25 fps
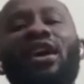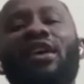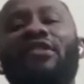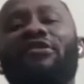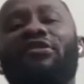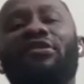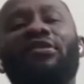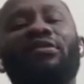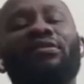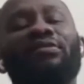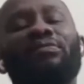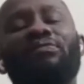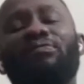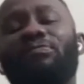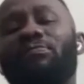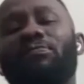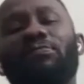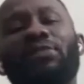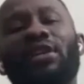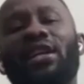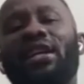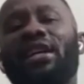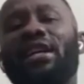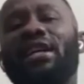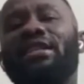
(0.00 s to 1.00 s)
where you have
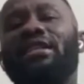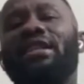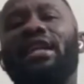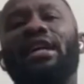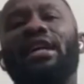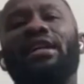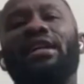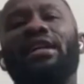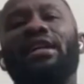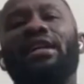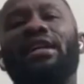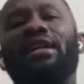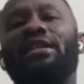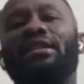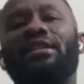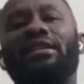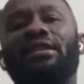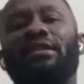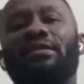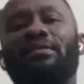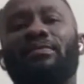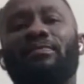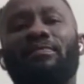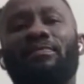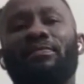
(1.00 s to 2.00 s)
players like
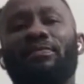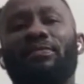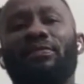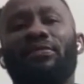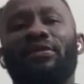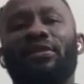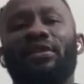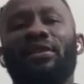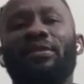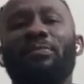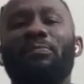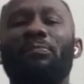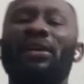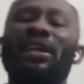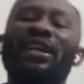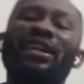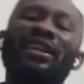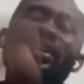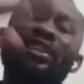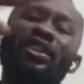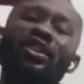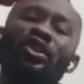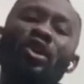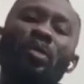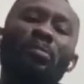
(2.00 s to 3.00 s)
this
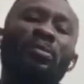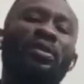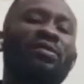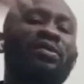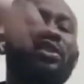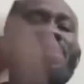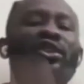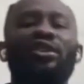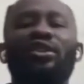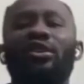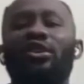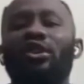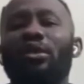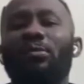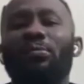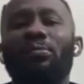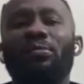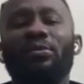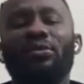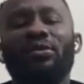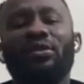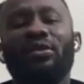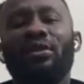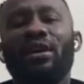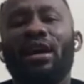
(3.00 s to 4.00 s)
playing in top division club
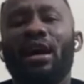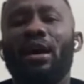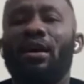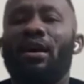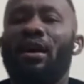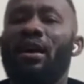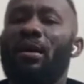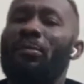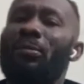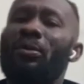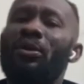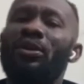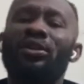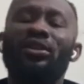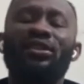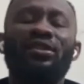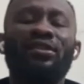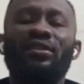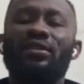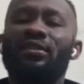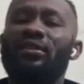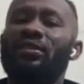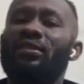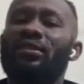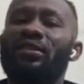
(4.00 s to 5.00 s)
abroad.
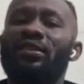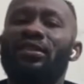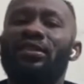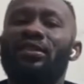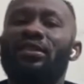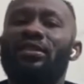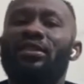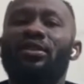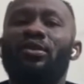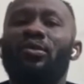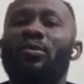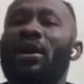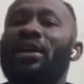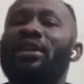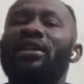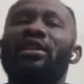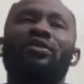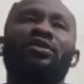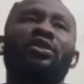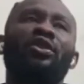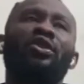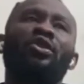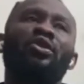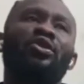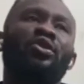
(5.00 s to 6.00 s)
It's quite
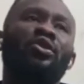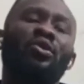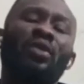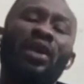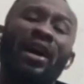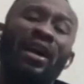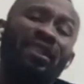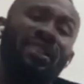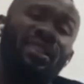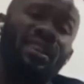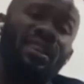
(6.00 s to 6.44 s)
difficult. So I